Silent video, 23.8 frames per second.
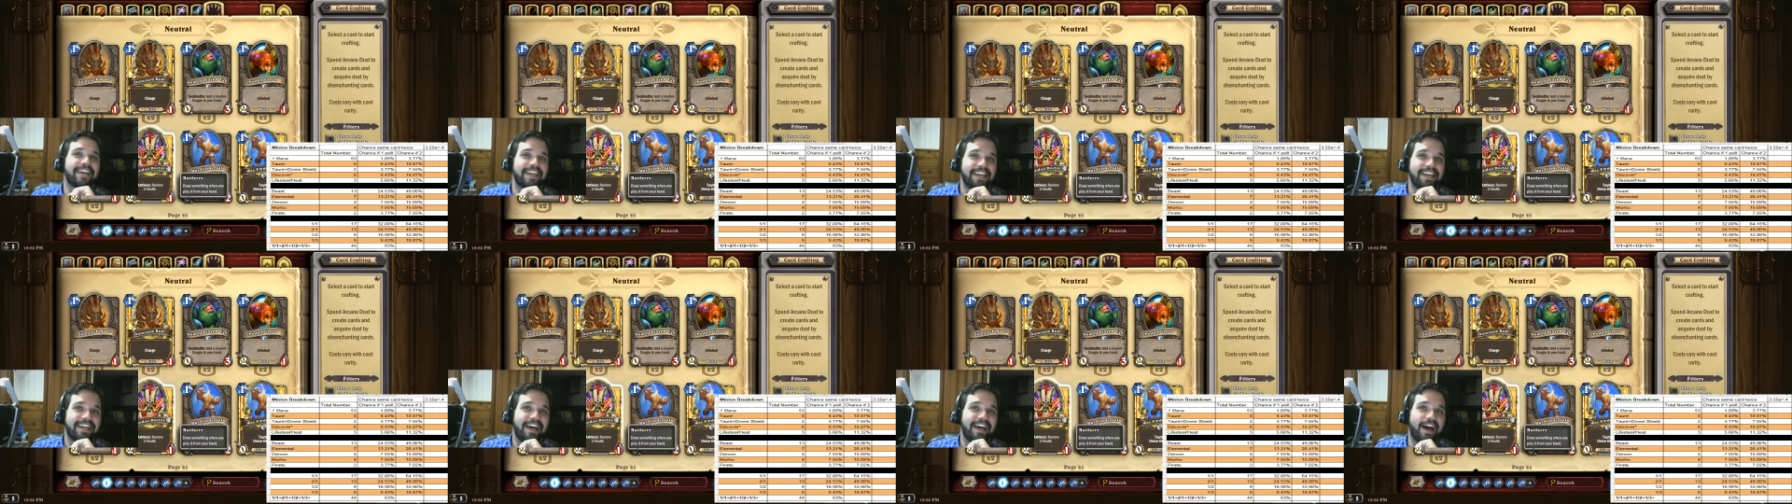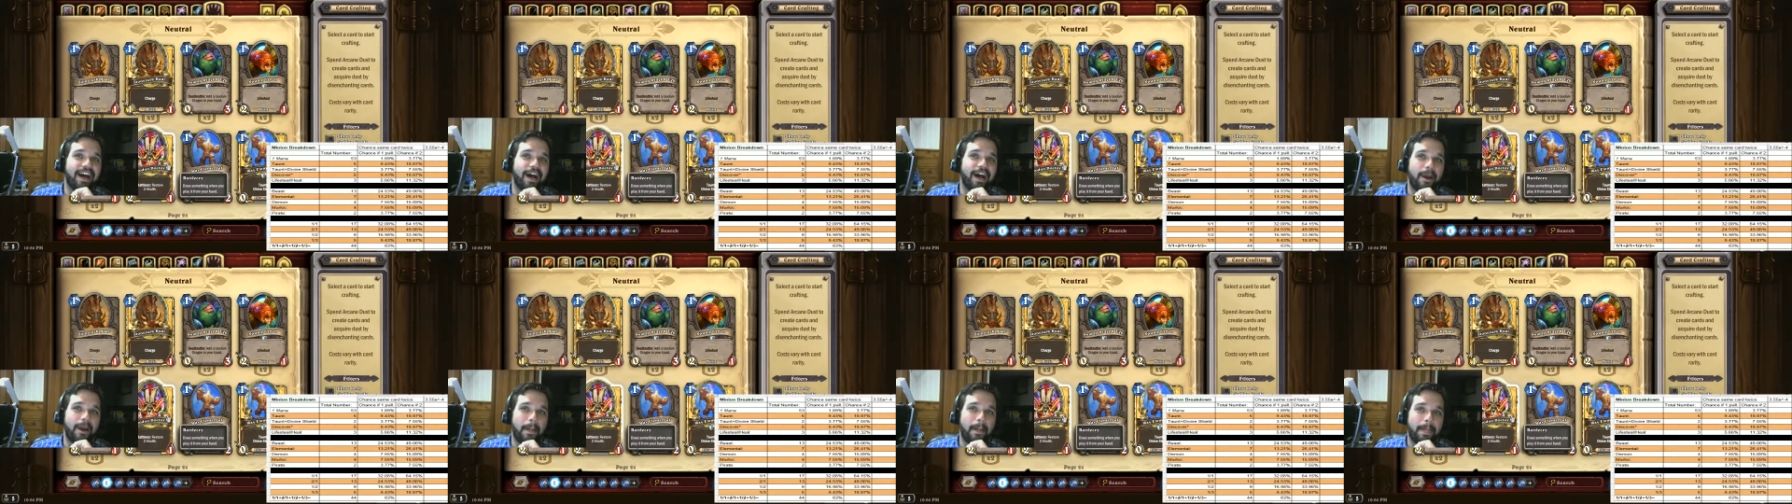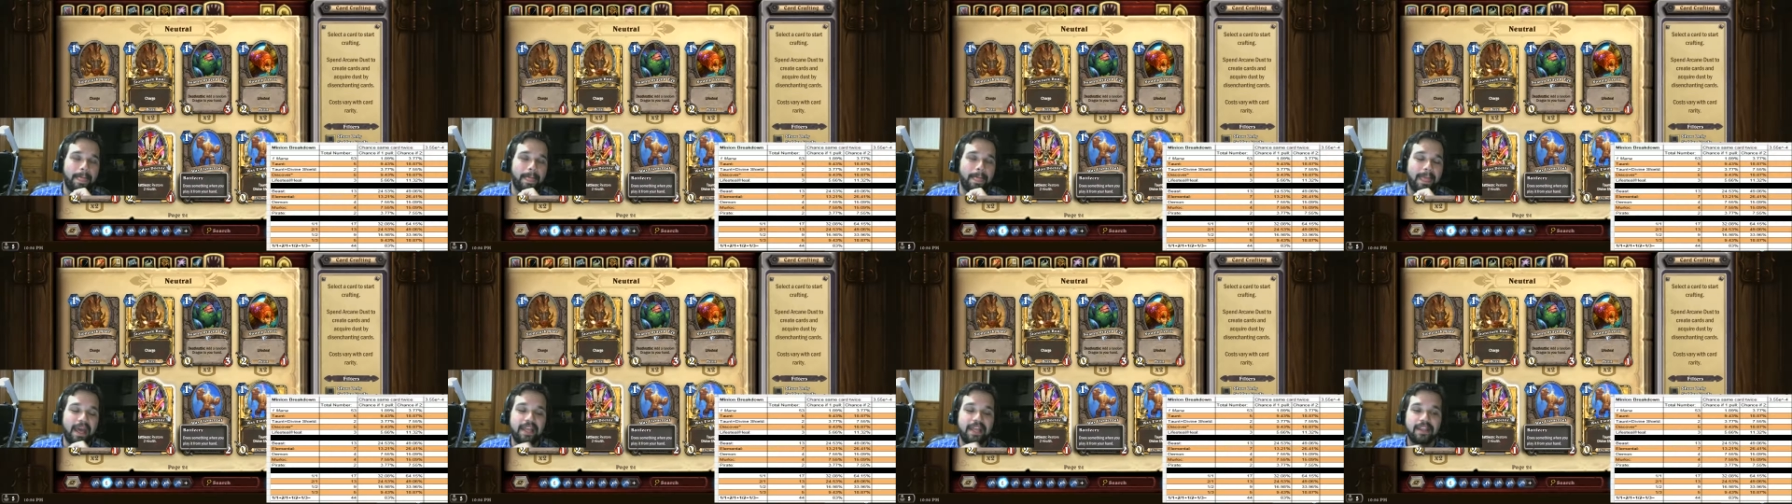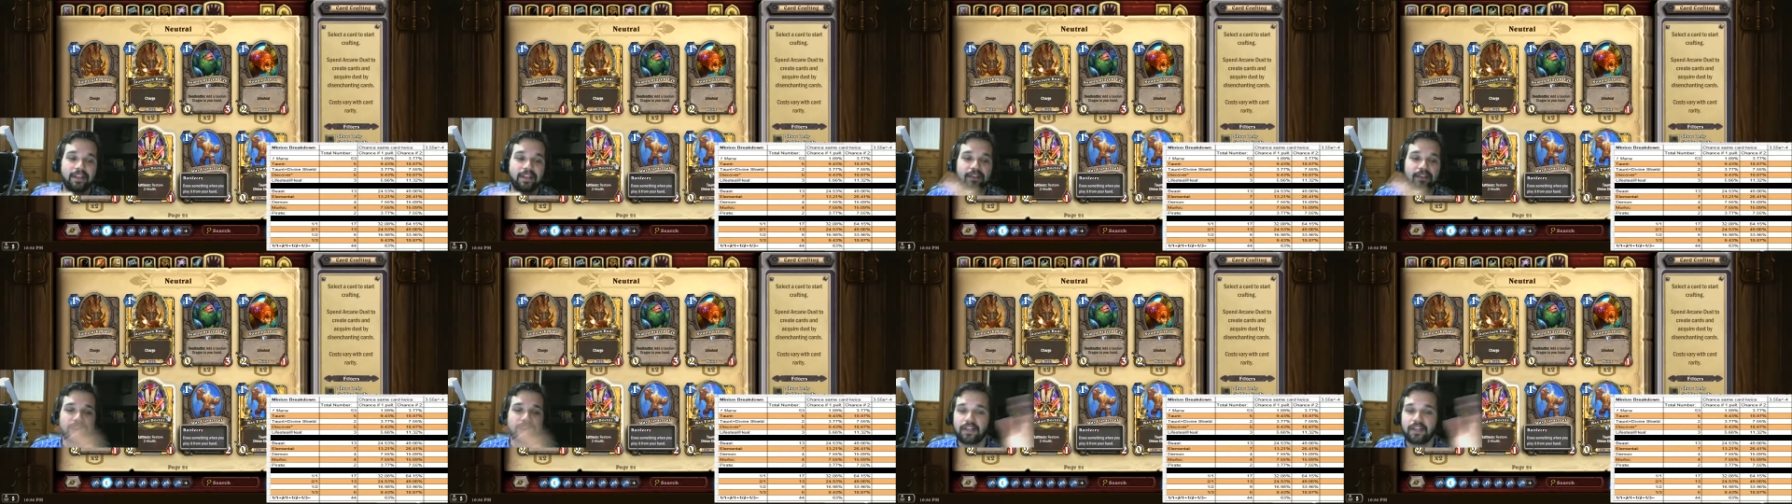And
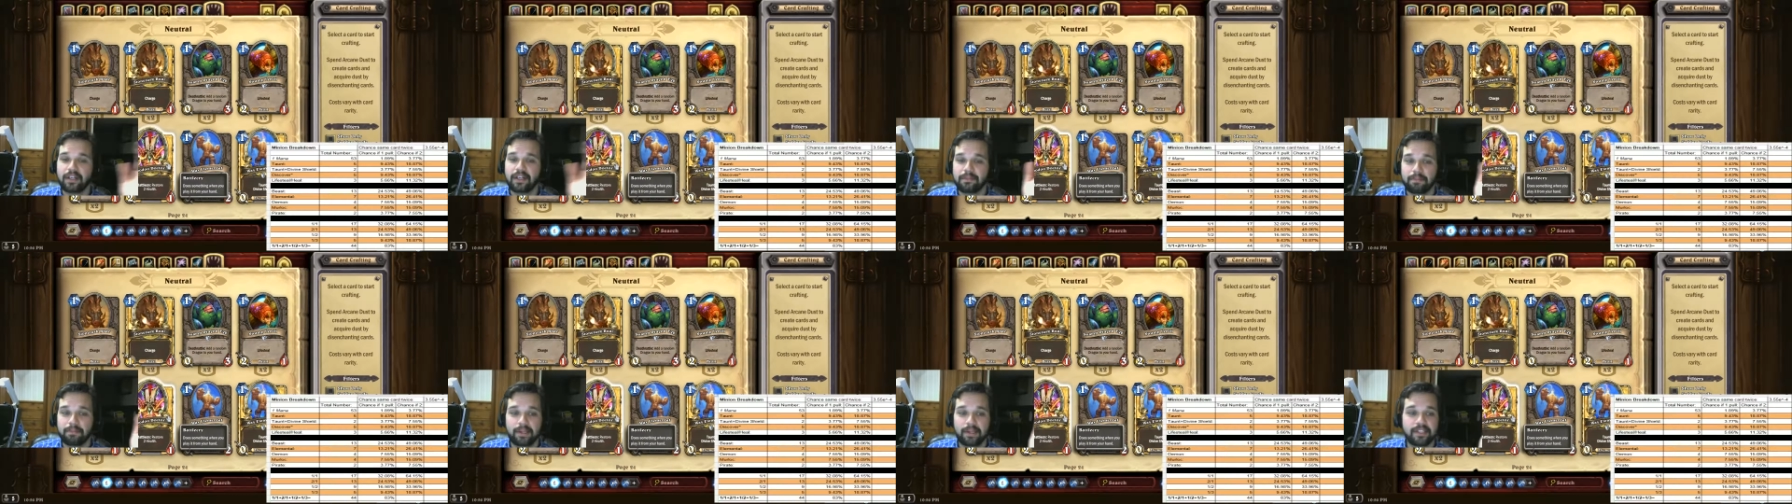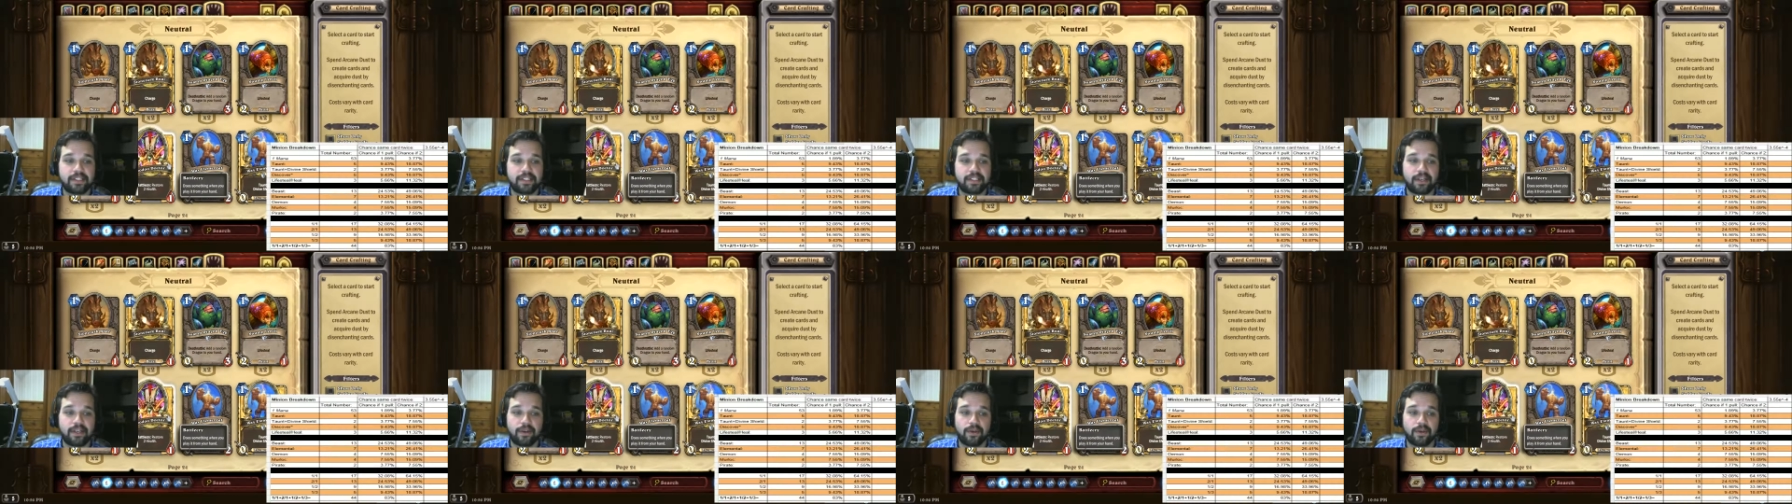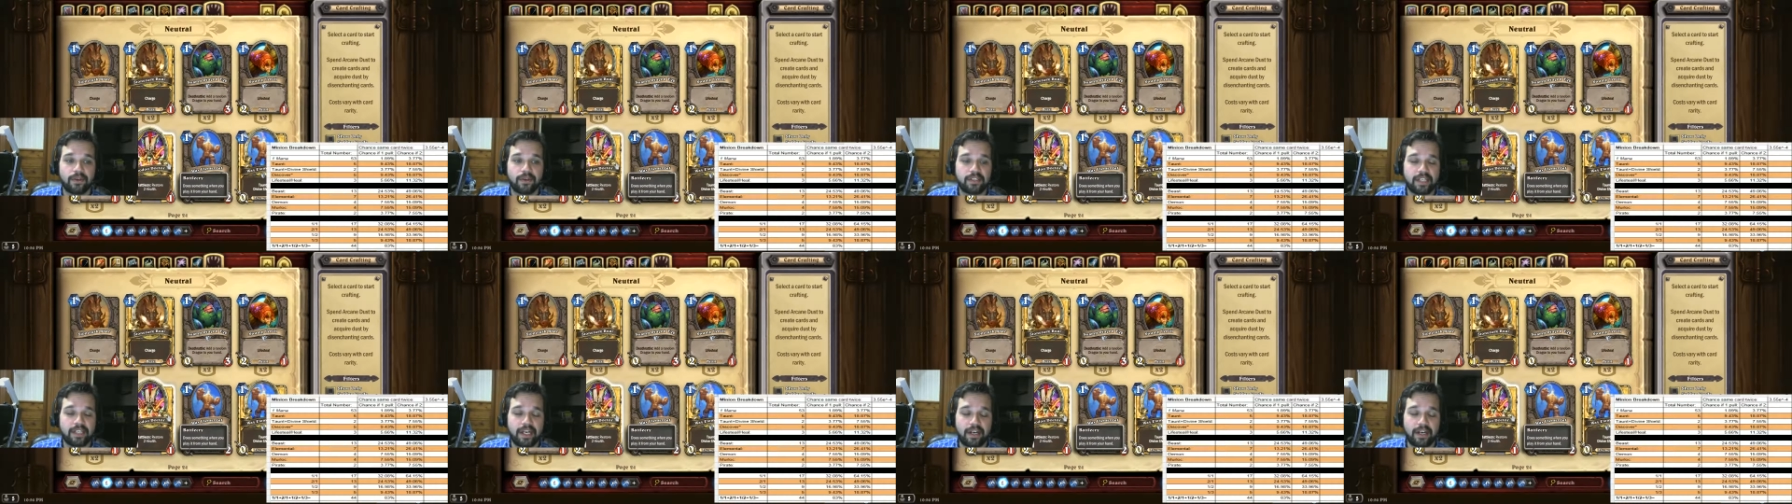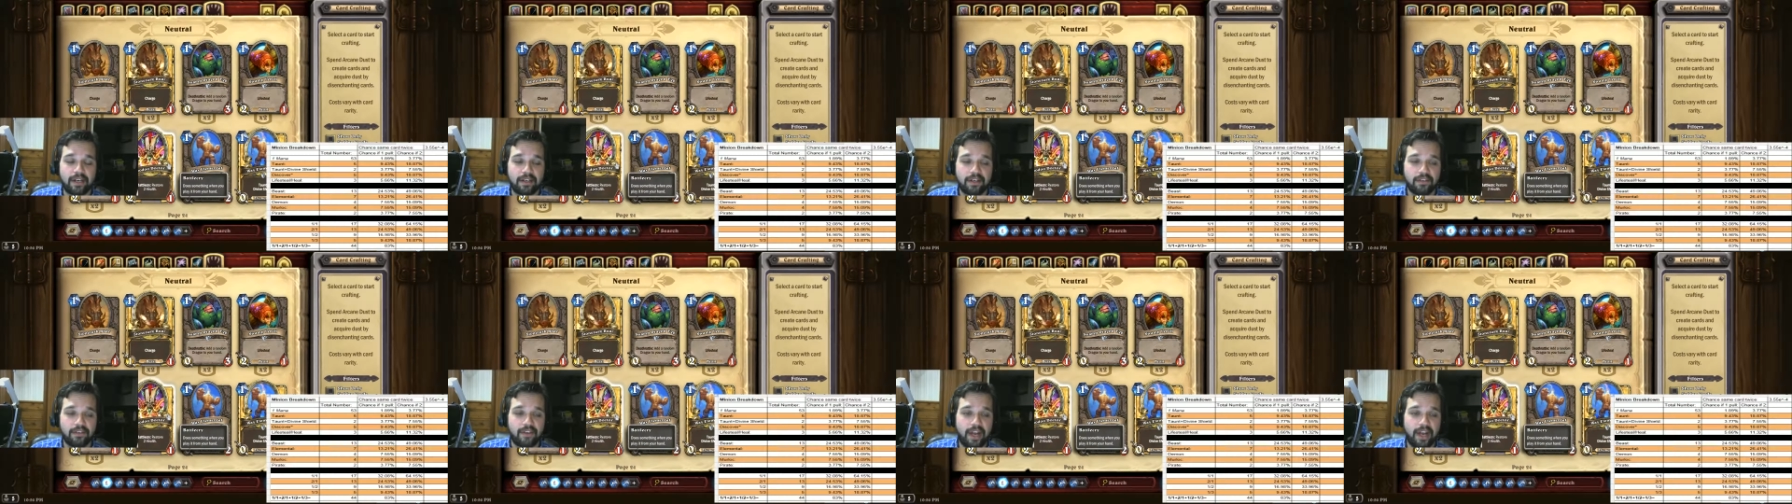those are Bloodseer
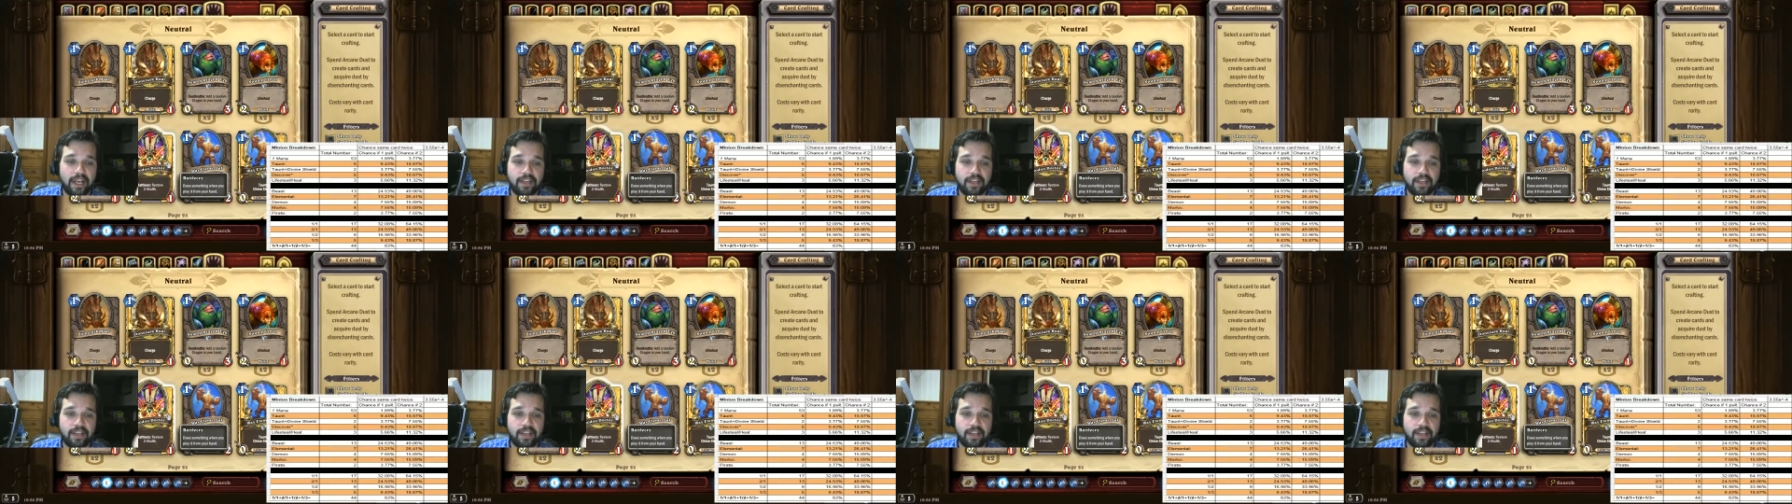Corsair, right?